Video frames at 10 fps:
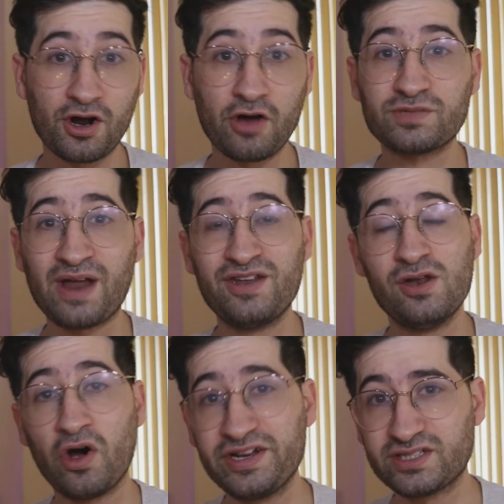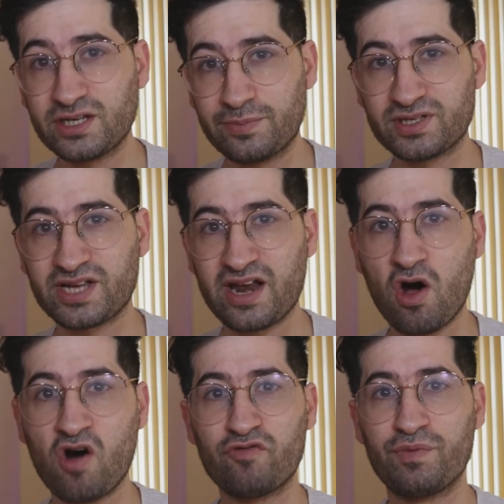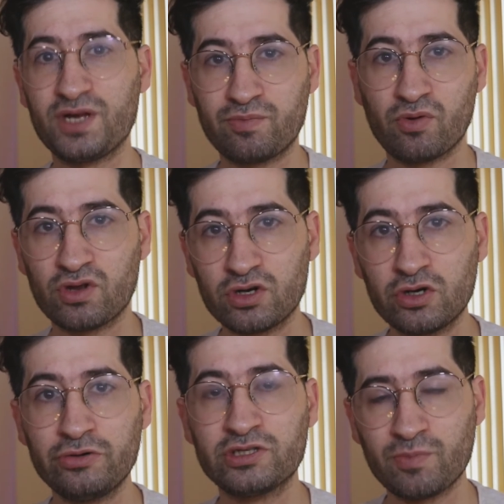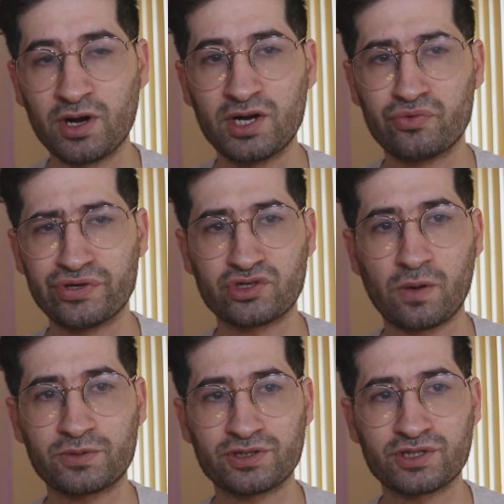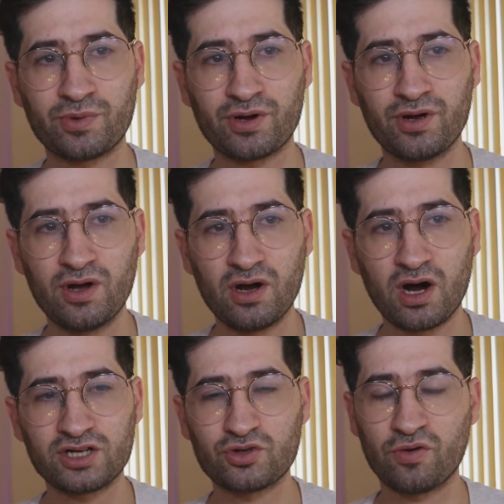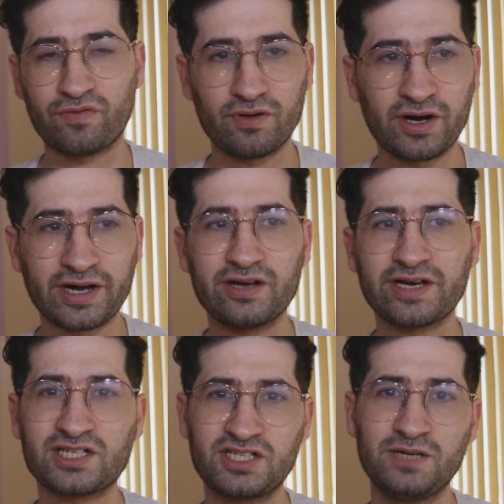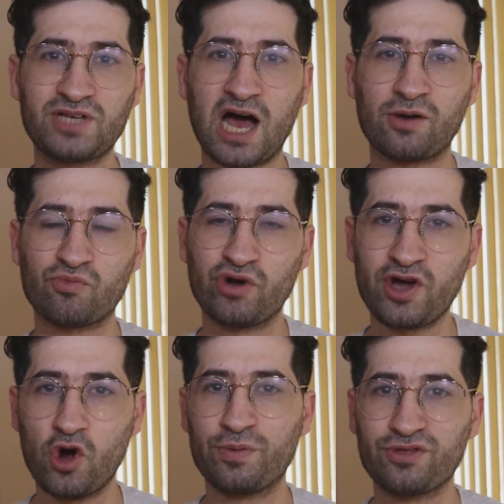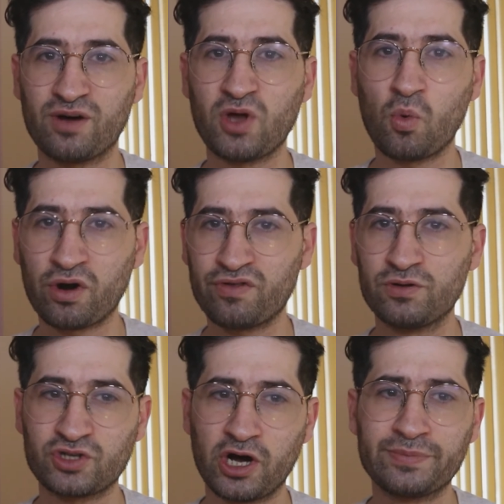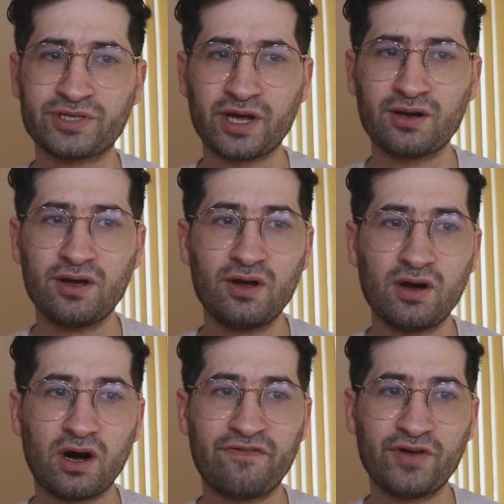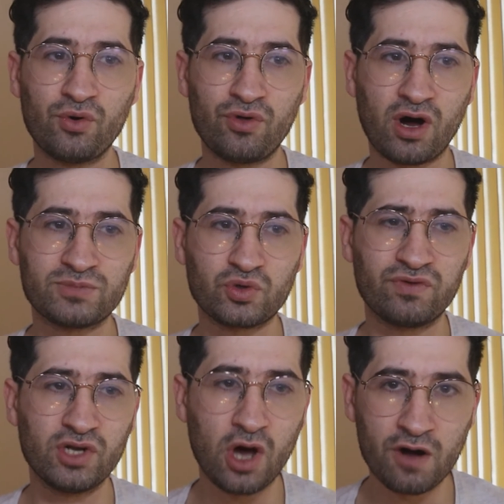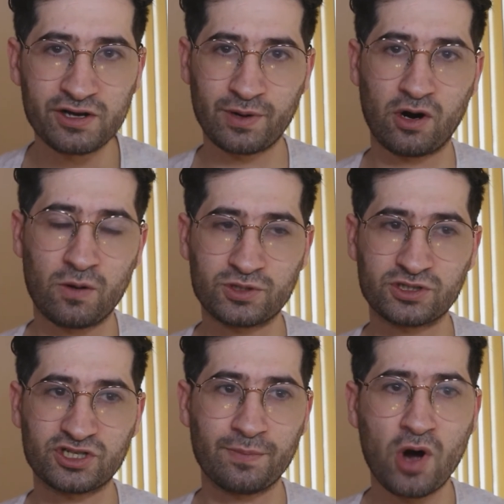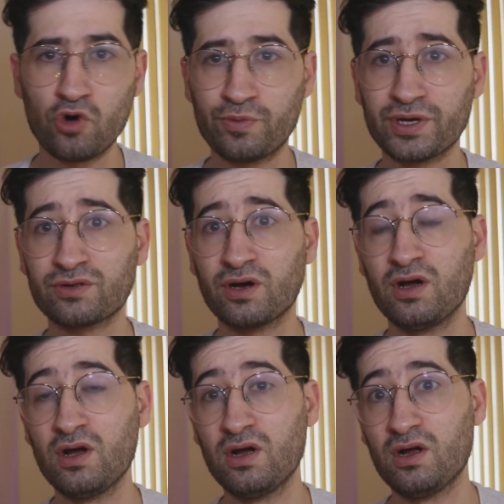know there's about 90% of people that lose money with these options, but I guess deep down, I'm really hoping that I'm not one of those 90%. I feel that I'm sort of learning about options, and I'm hoping that,